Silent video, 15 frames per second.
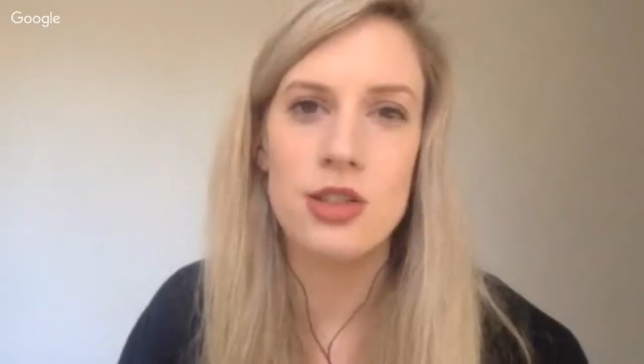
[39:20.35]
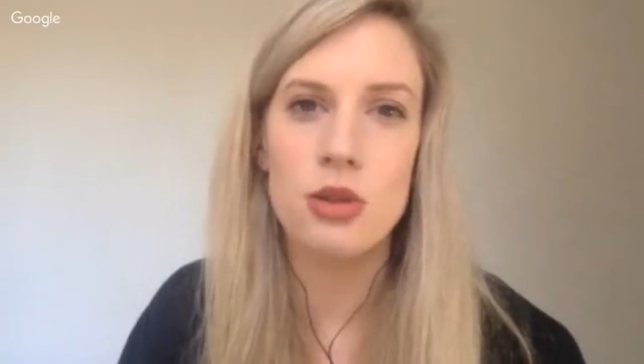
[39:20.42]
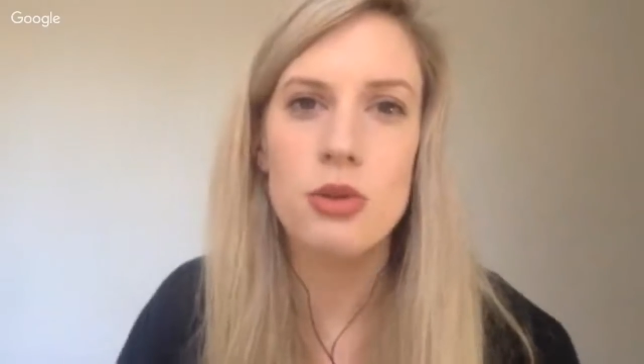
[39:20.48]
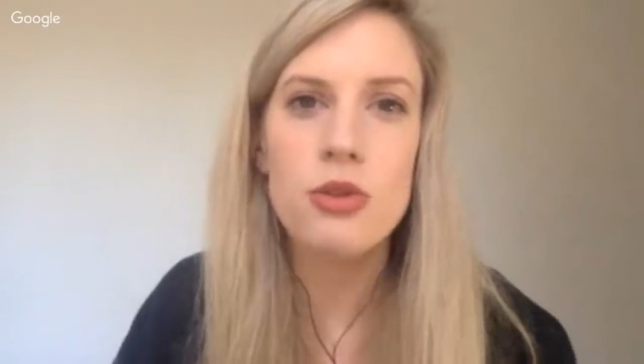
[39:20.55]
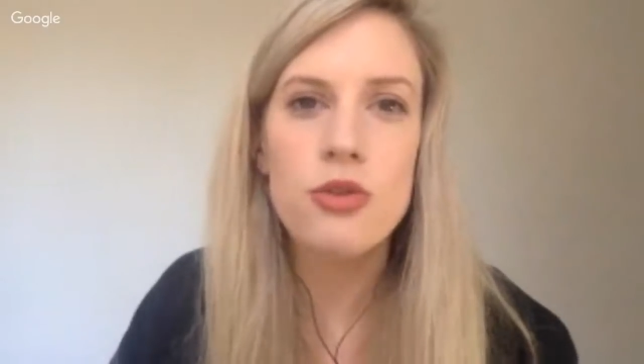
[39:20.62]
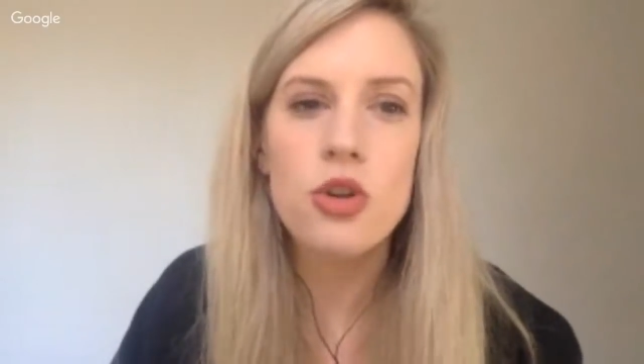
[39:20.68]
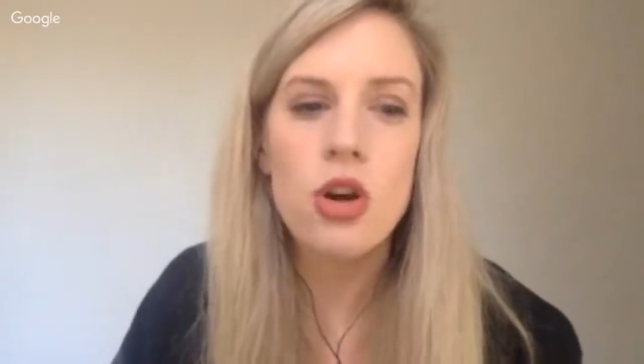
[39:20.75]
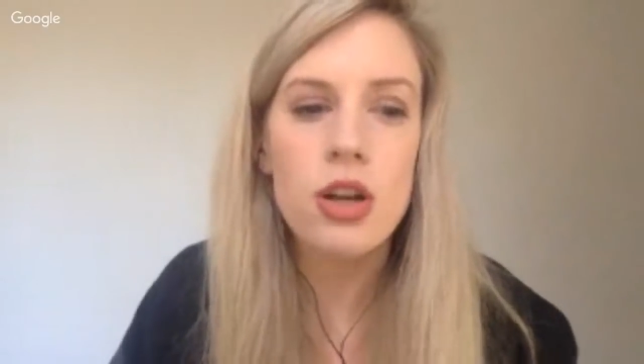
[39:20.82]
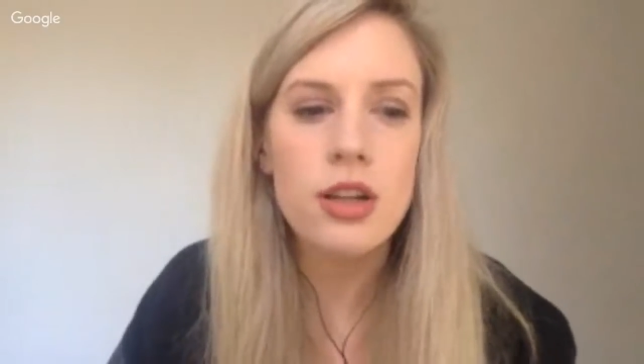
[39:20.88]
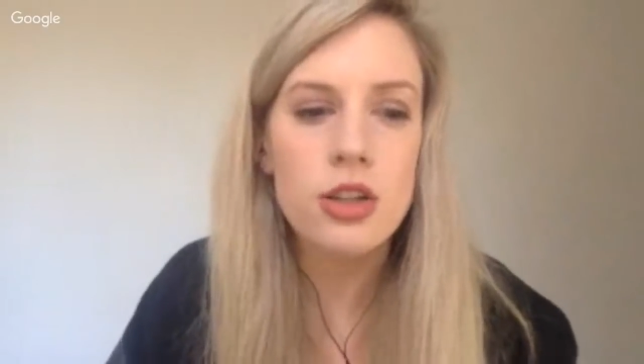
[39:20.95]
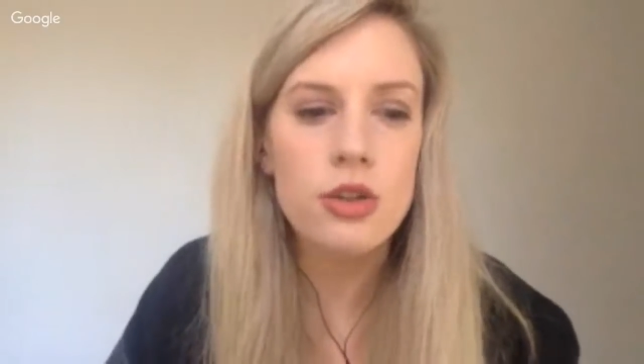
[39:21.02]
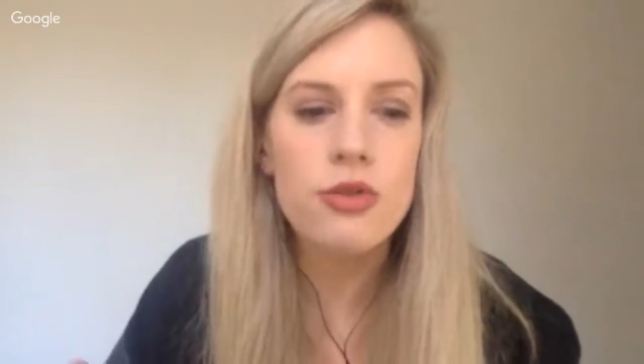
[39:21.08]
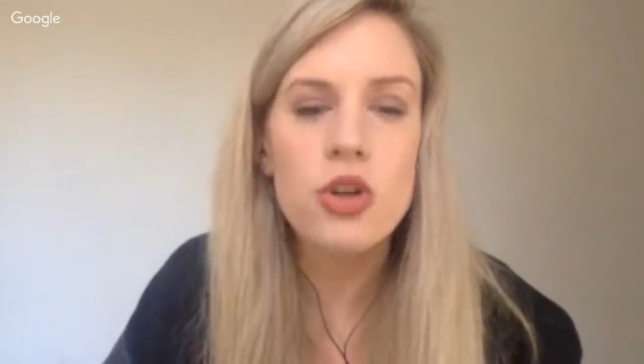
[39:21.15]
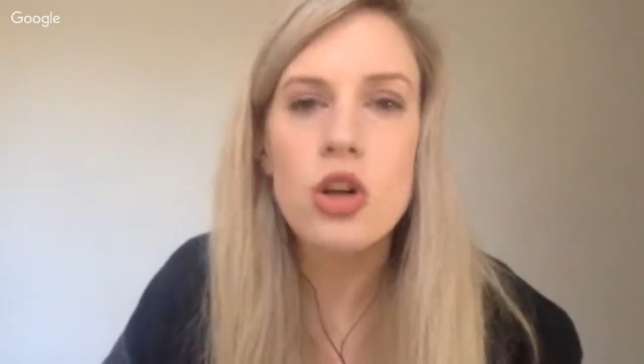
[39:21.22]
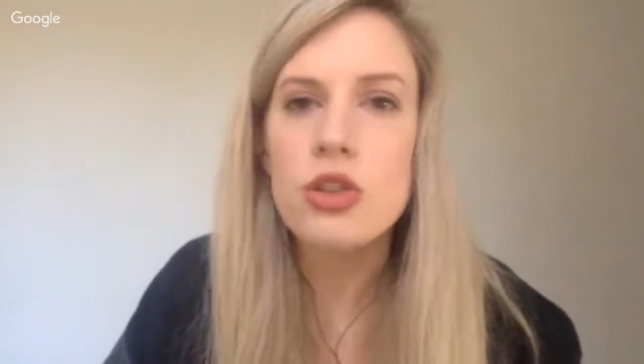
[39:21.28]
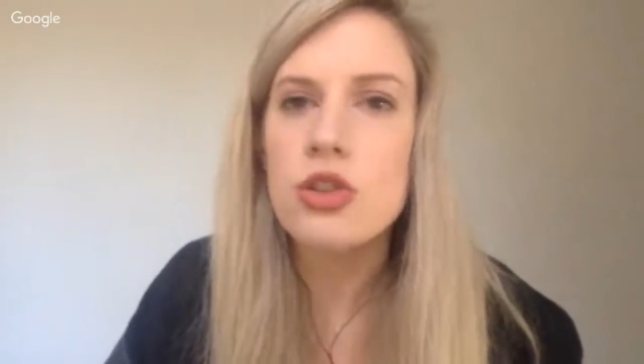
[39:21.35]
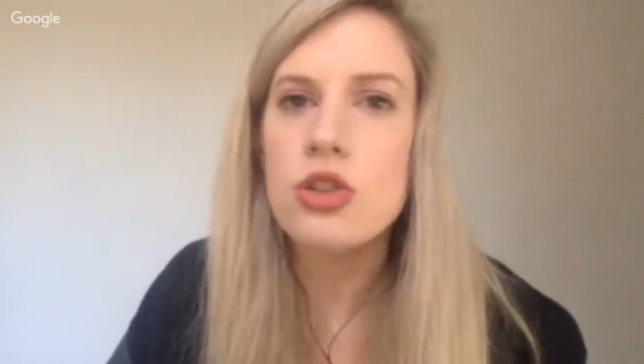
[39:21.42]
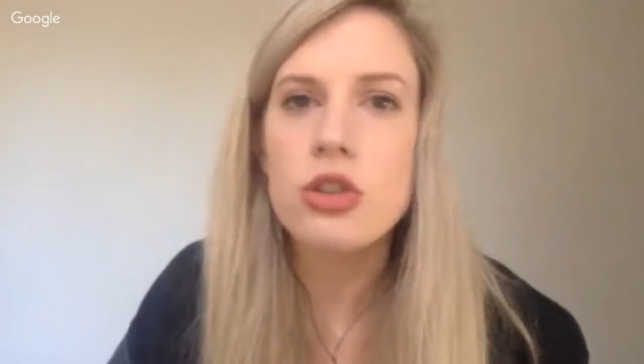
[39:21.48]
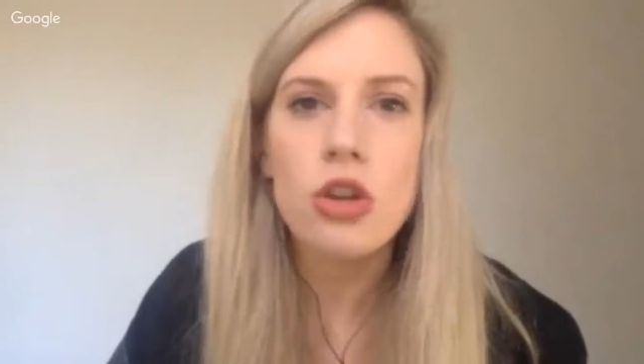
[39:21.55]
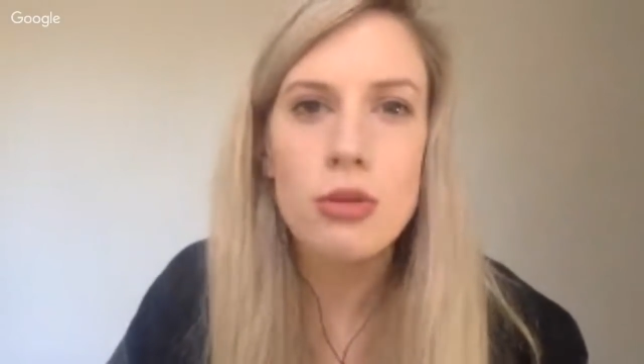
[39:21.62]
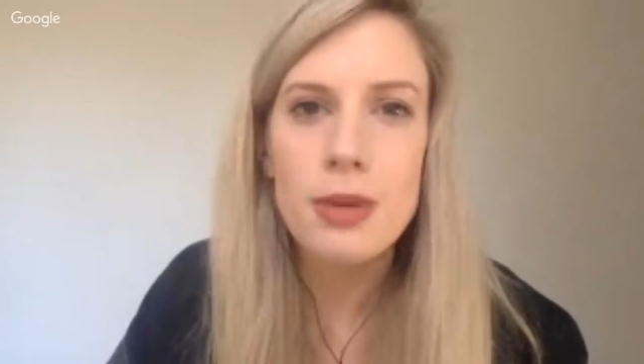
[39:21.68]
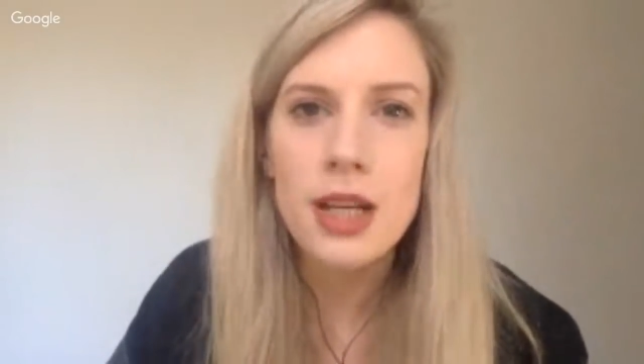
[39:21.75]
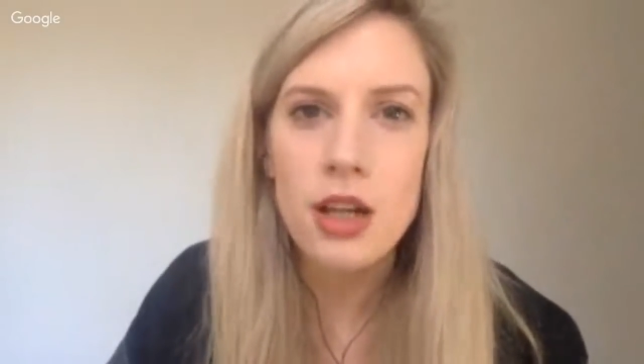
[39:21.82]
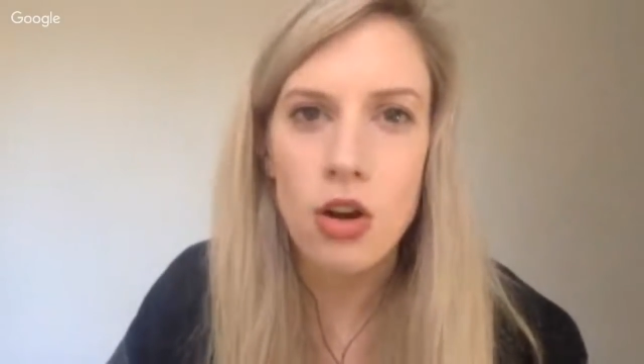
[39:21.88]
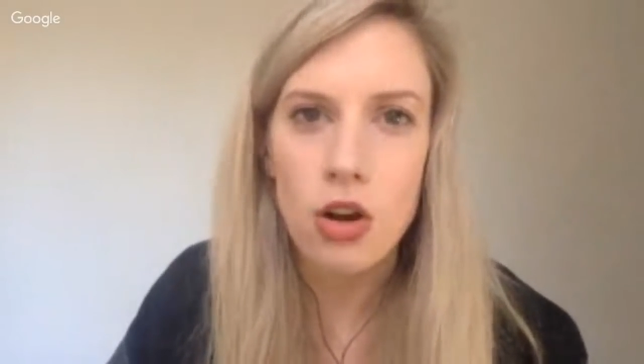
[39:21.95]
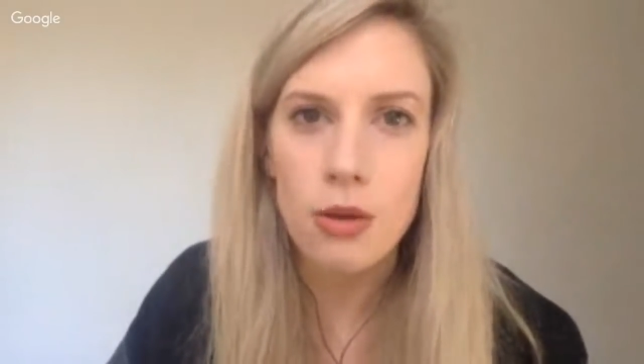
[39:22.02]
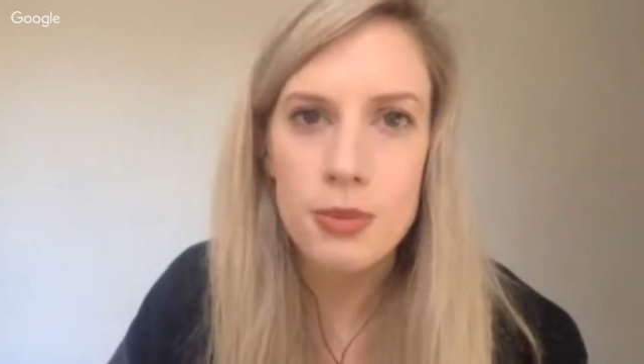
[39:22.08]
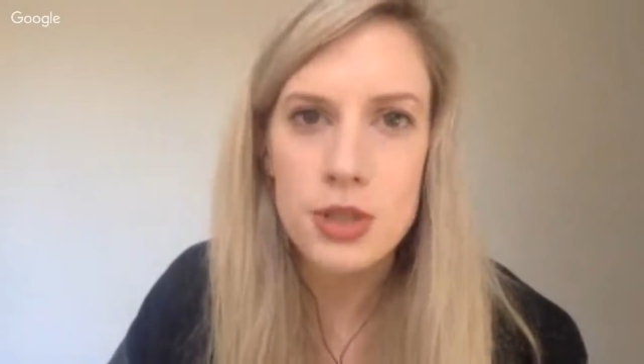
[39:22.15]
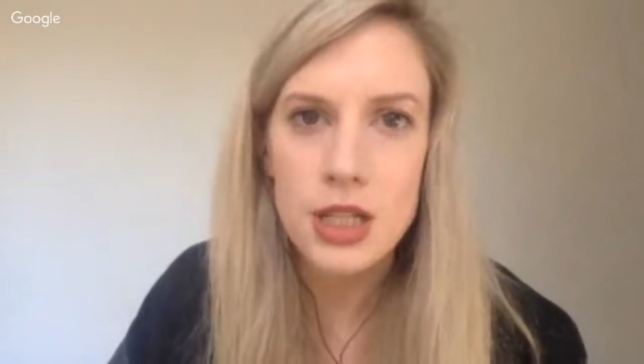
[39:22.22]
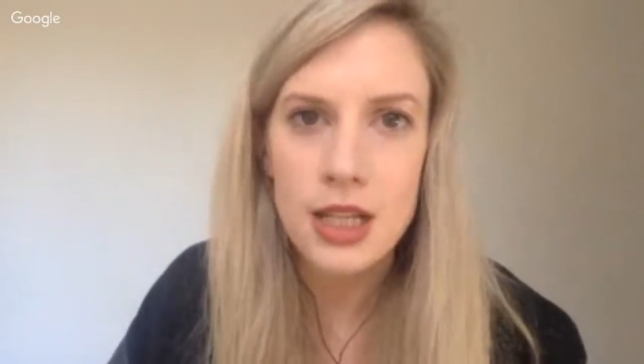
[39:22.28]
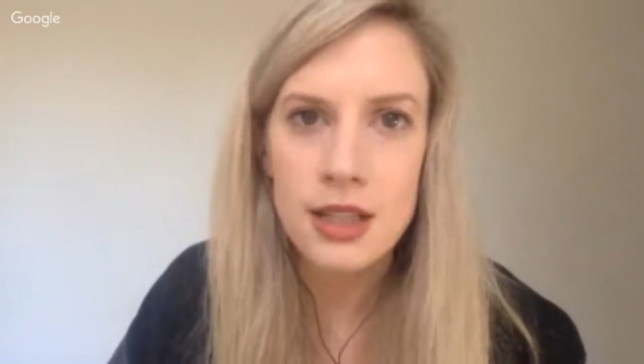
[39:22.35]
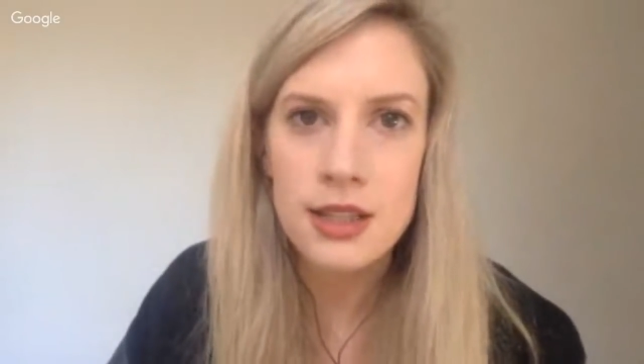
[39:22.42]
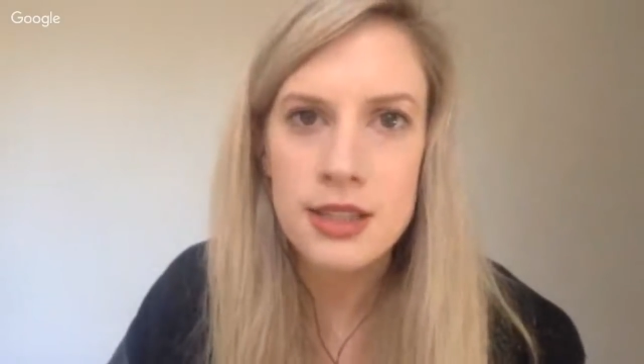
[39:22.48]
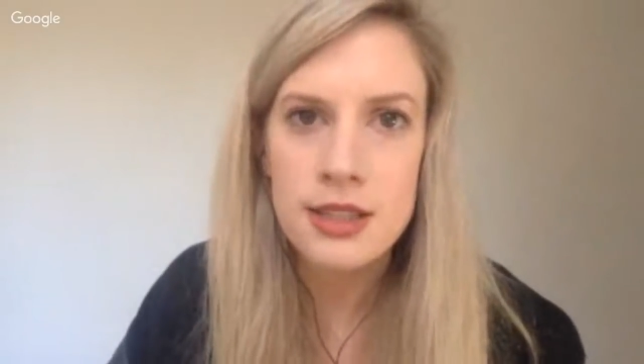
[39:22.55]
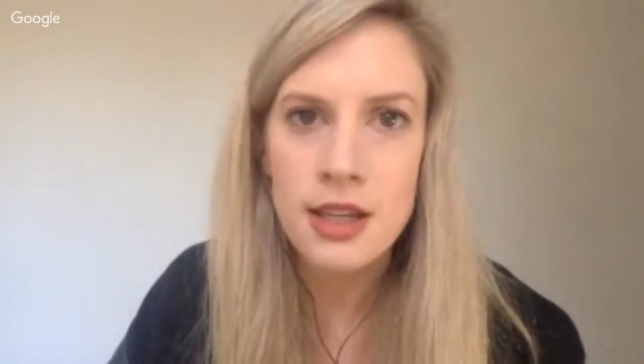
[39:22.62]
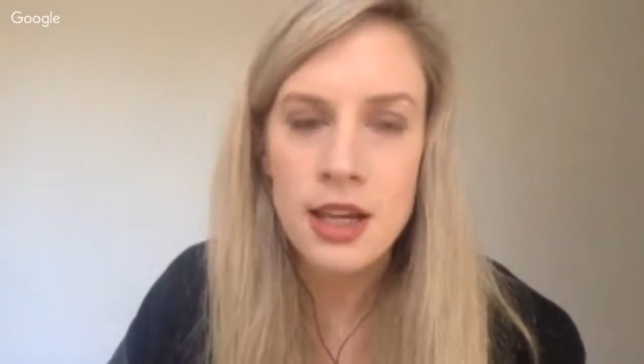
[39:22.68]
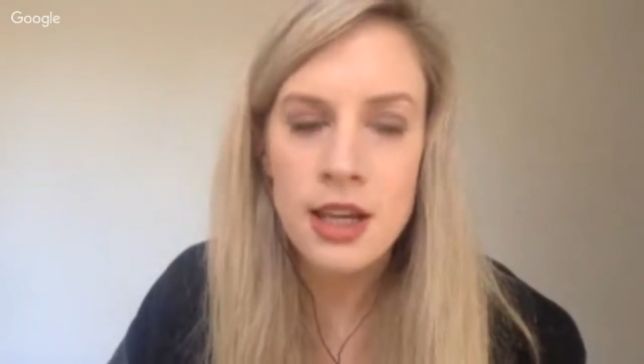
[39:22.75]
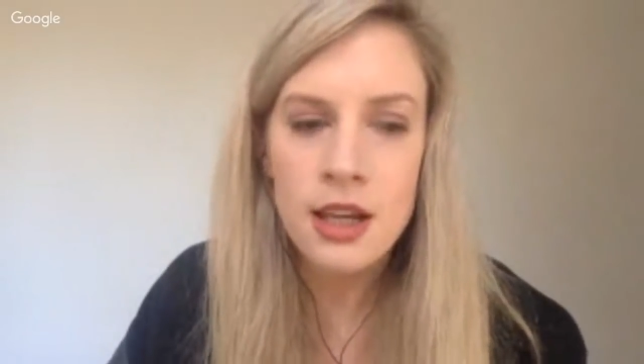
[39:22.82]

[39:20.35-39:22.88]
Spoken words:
So you've got so many options,